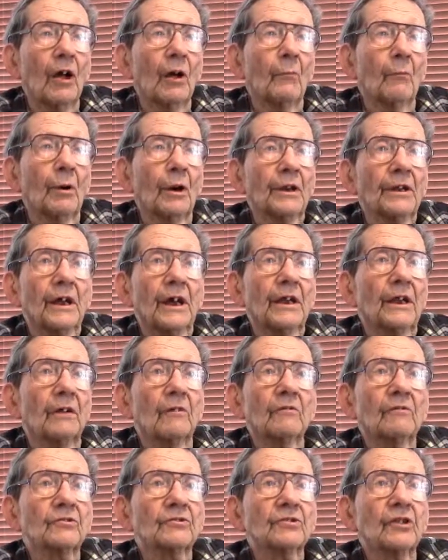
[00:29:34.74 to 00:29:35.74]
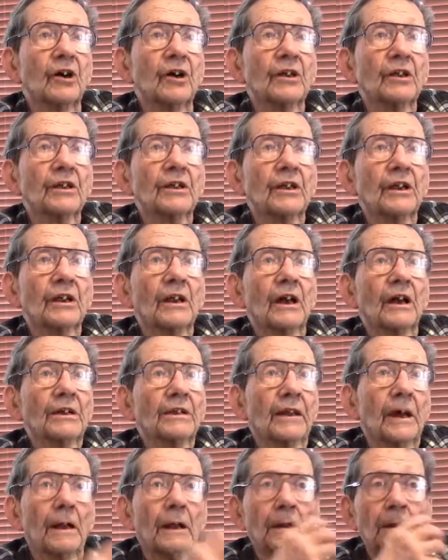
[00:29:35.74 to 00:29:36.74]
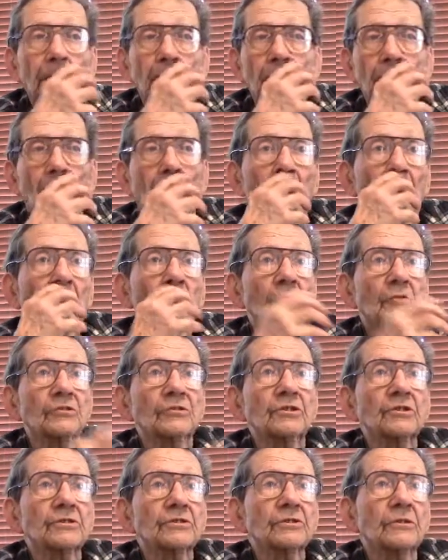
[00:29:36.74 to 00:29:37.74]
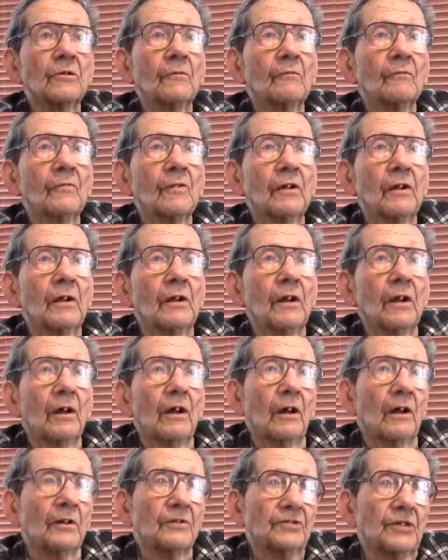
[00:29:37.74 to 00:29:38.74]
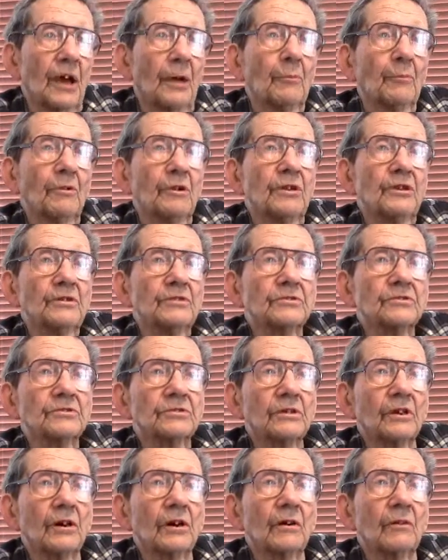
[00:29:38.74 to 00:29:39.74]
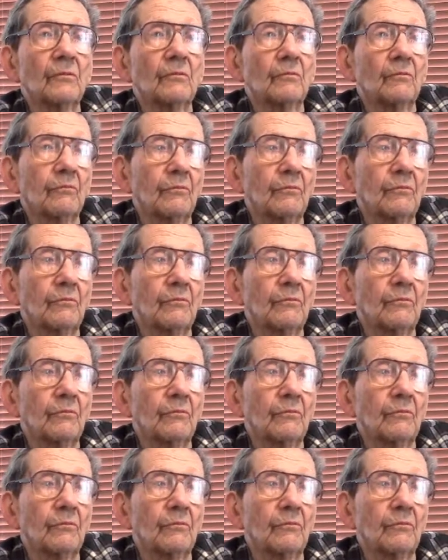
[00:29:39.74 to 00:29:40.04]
But I never saw anything like that on the ground. It was just Japanese, but